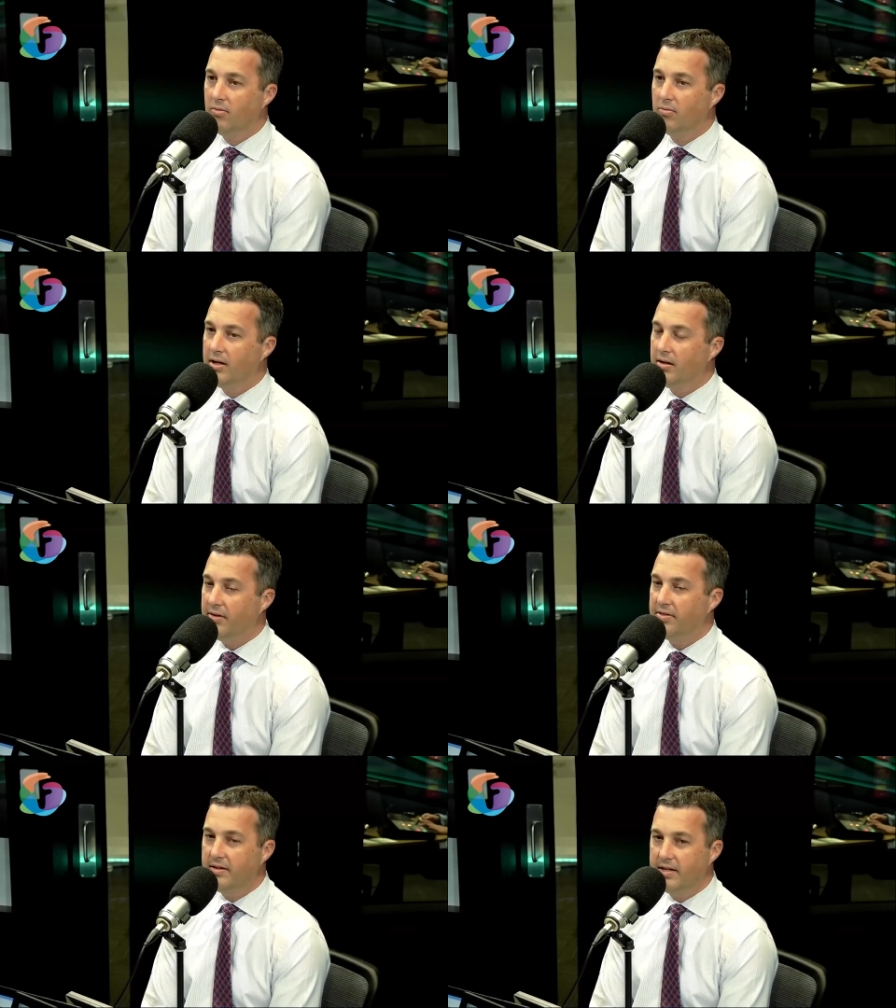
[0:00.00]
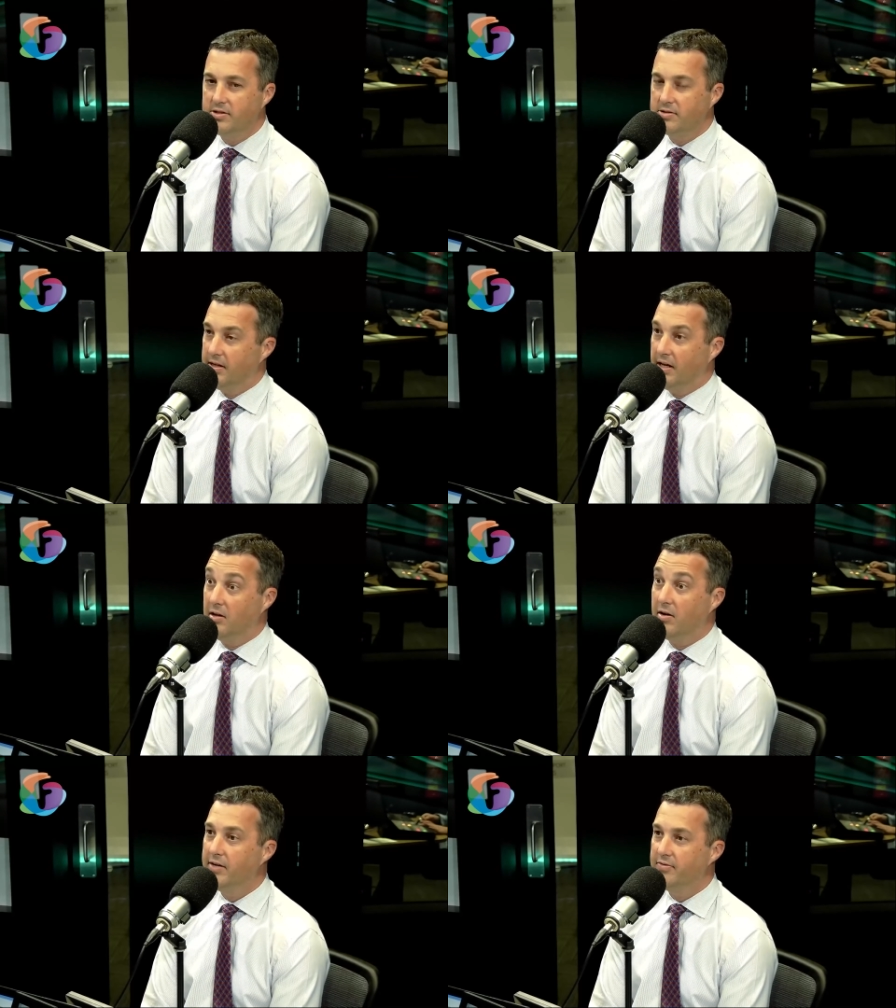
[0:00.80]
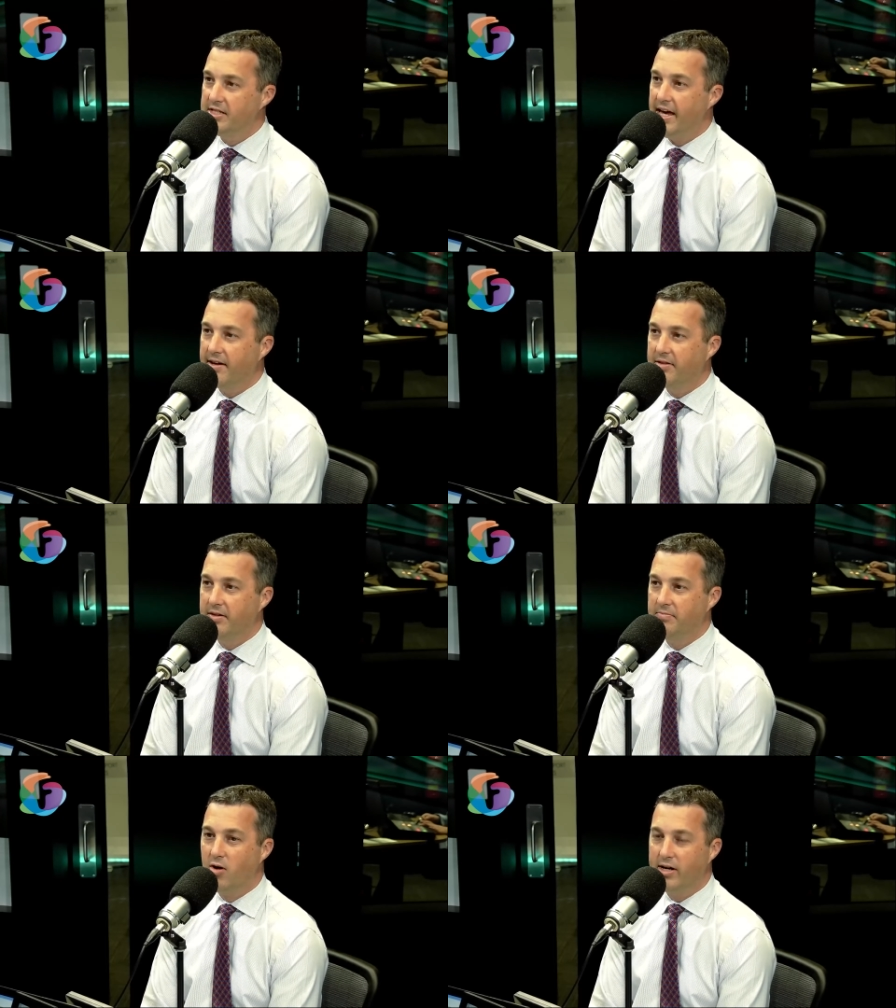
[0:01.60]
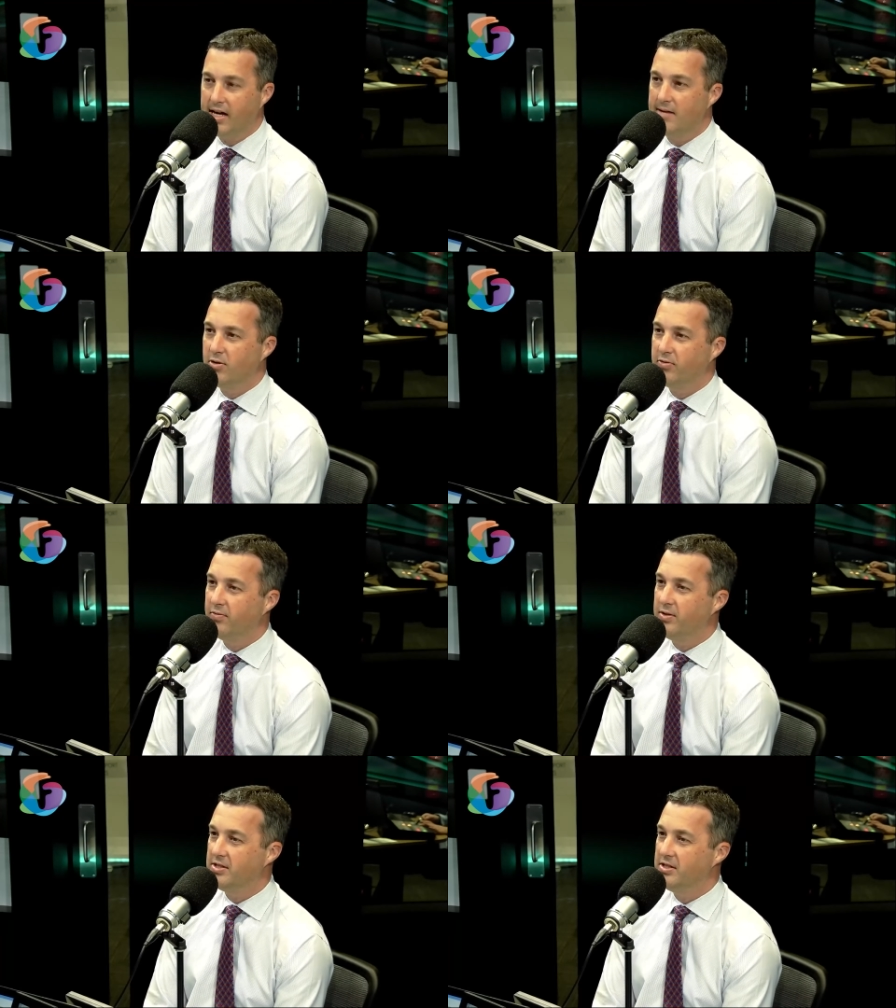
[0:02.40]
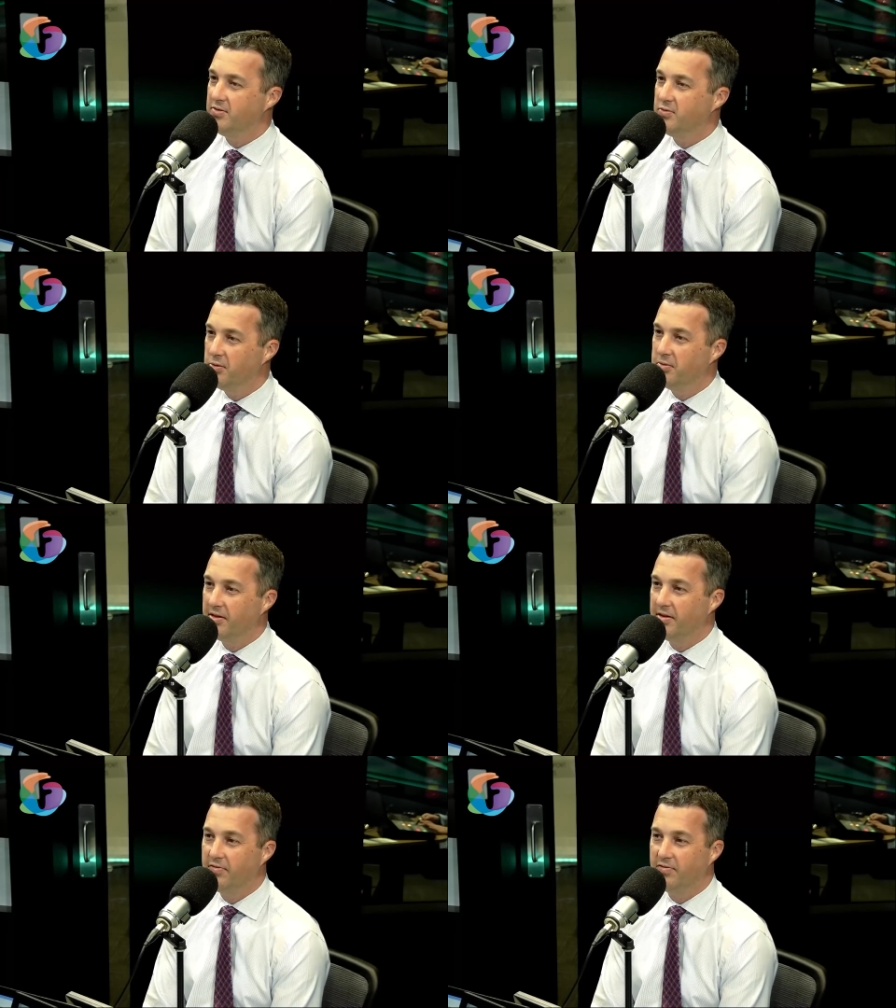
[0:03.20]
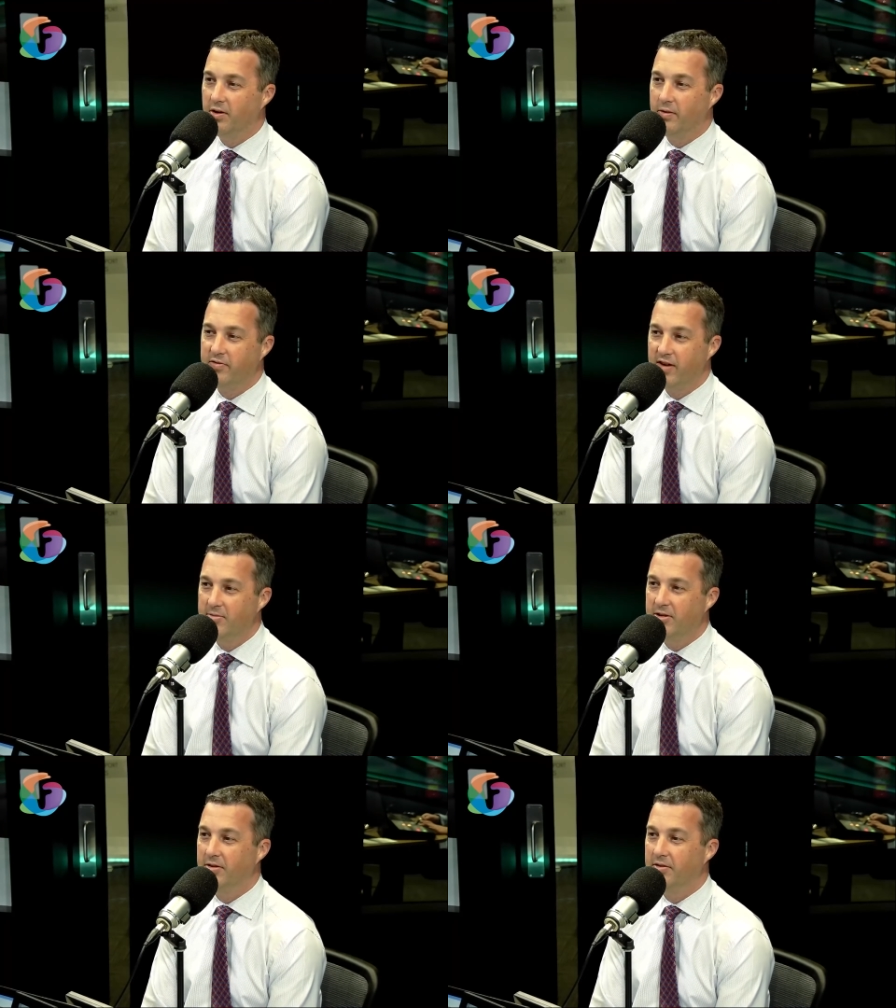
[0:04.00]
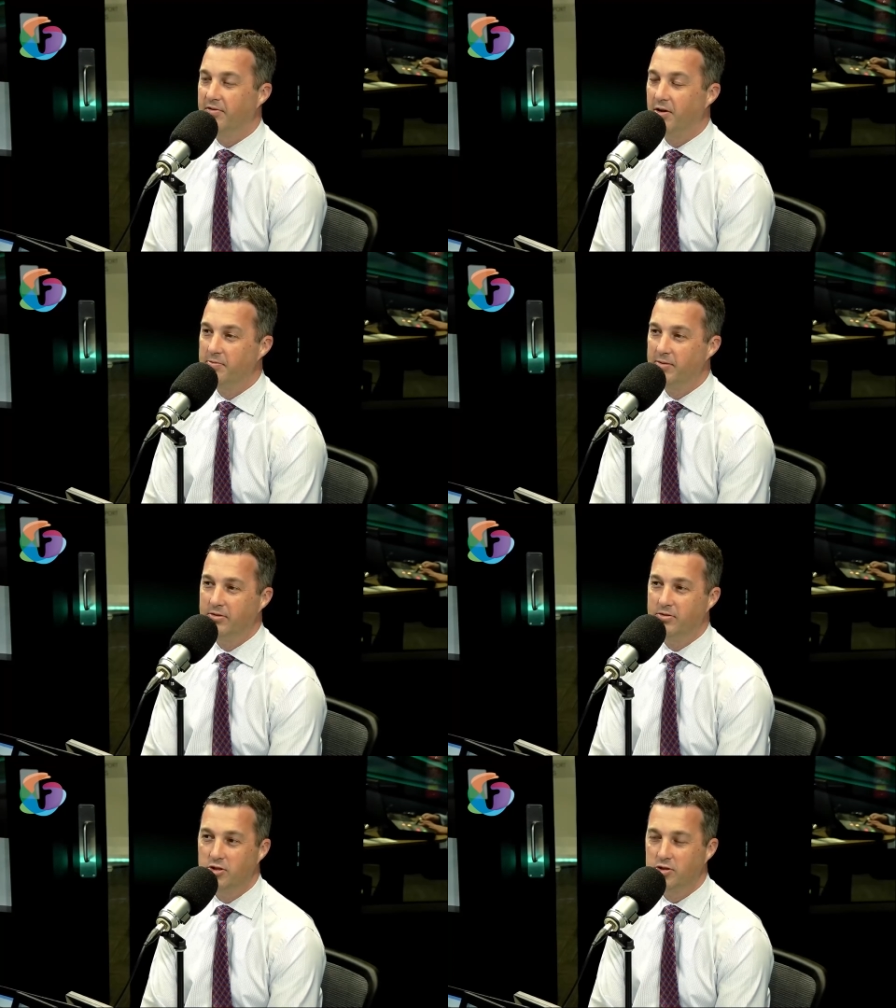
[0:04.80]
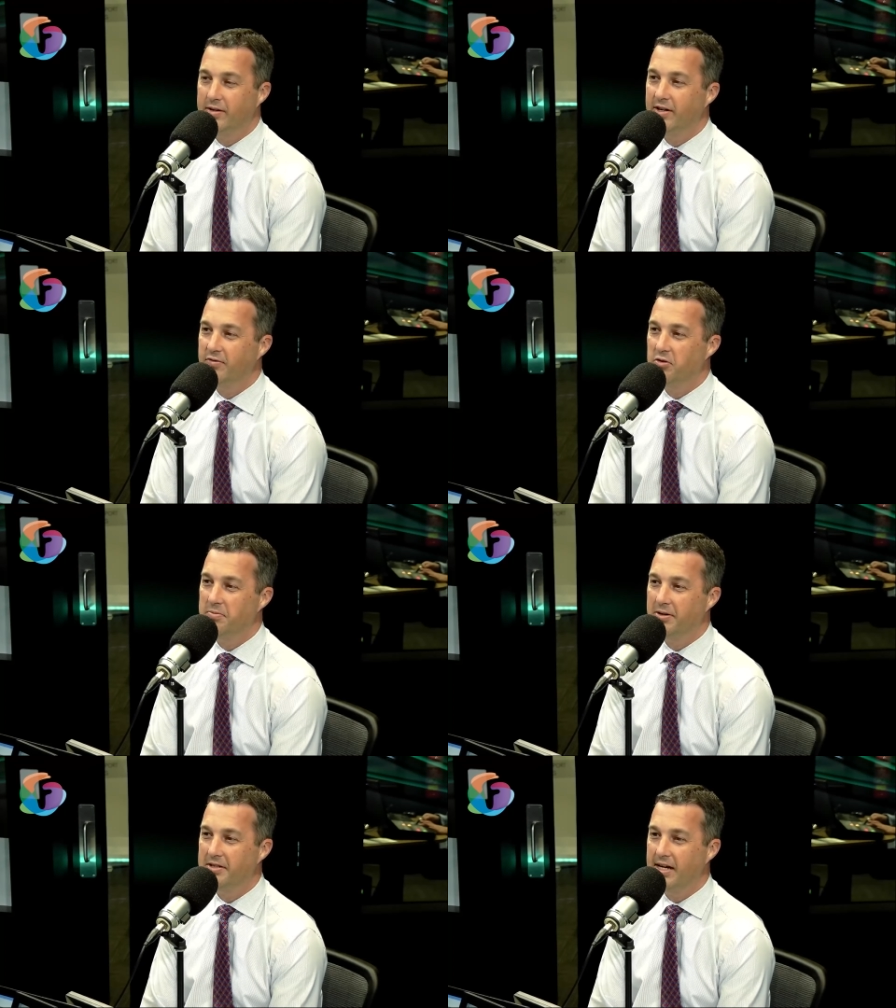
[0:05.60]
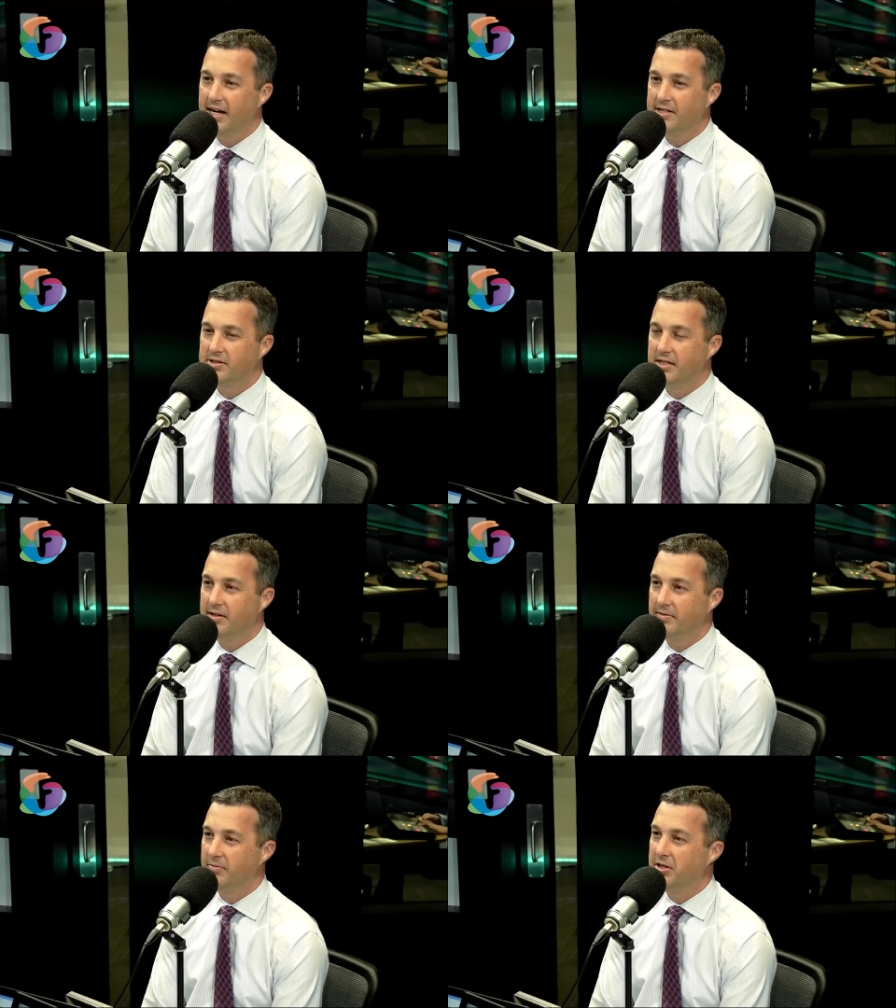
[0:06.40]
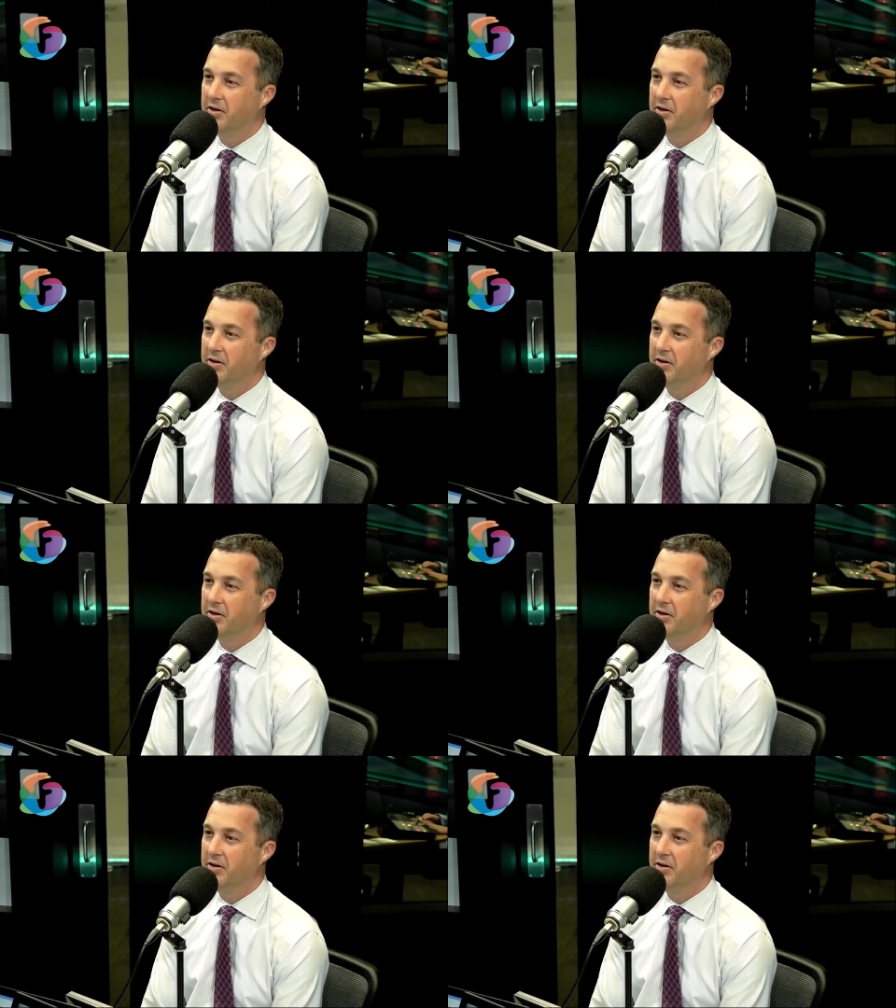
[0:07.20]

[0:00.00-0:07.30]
Well, I think that's a line of attack that might come off of this interview with uh, Flow FM and on the Flow News 24 podcast. Uh, we know